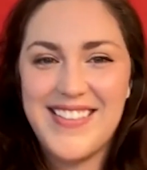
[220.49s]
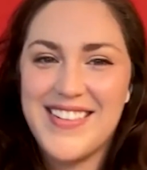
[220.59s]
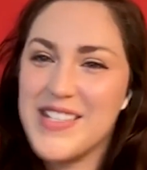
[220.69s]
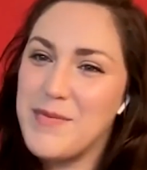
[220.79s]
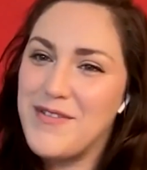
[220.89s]
And
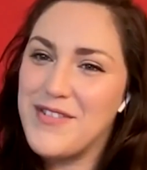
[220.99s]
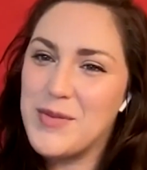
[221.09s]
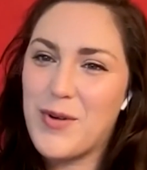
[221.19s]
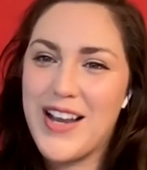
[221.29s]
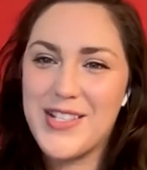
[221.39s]
there's a bit of a
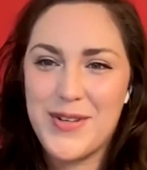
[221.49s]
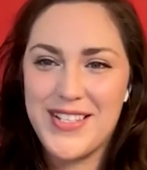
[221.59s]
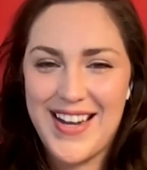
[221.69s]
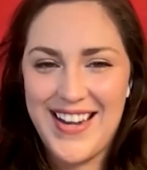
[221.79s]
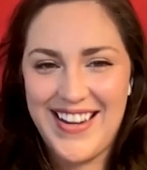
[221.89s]
surprise
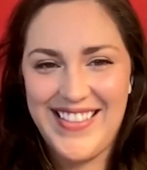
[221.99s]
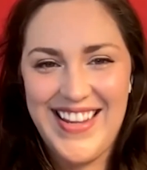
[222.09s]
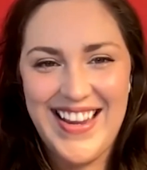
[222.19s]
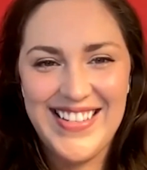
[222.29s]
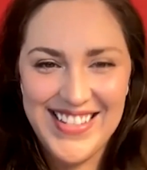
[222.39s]
twist ending at
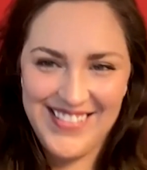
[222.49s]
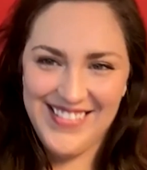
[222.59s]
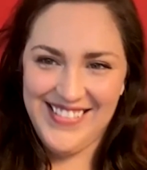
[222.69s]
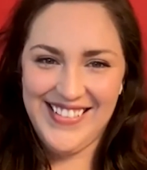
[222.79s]
the end too.